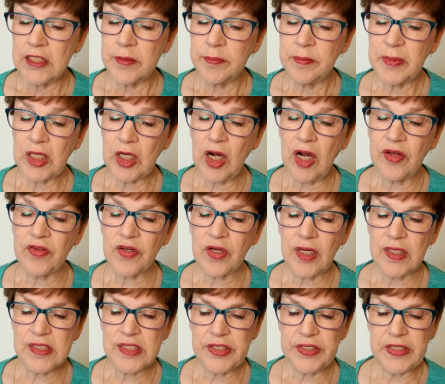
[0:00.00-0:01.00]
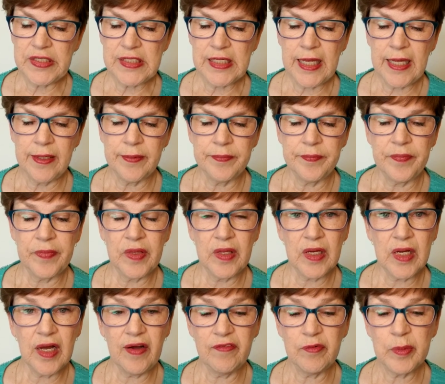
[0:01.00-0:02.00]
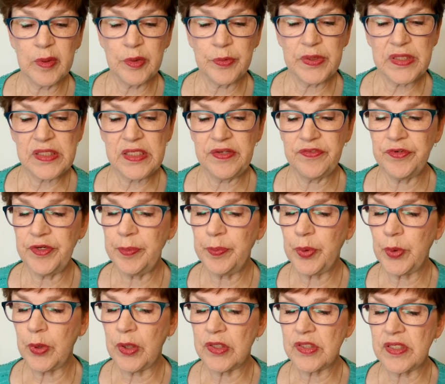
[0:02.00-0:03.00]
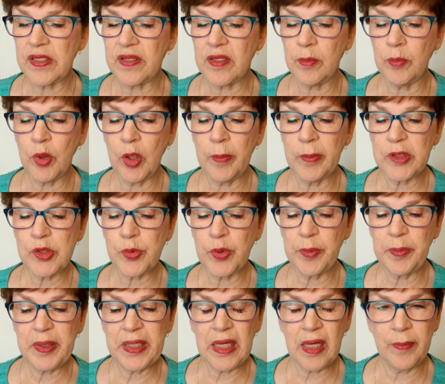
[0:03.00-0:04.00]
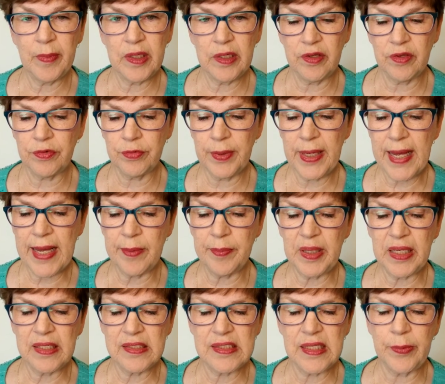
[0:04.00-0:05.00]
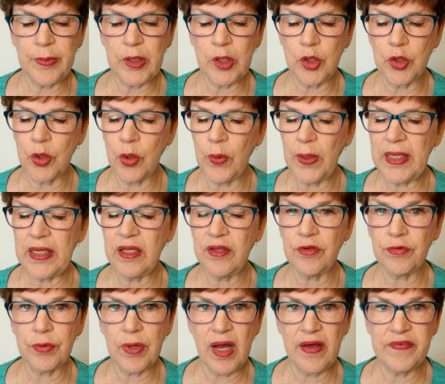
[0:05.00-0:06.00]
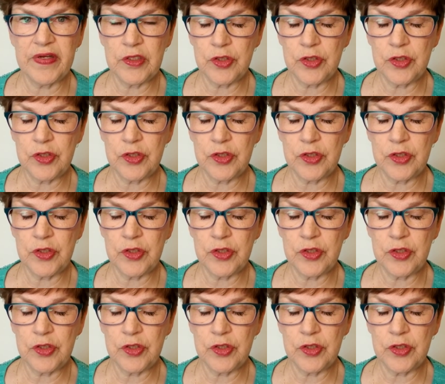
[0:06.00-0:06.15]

MacArthur got serious again. The government received reports that the Mormons were becoming a threat because they were growing and thriving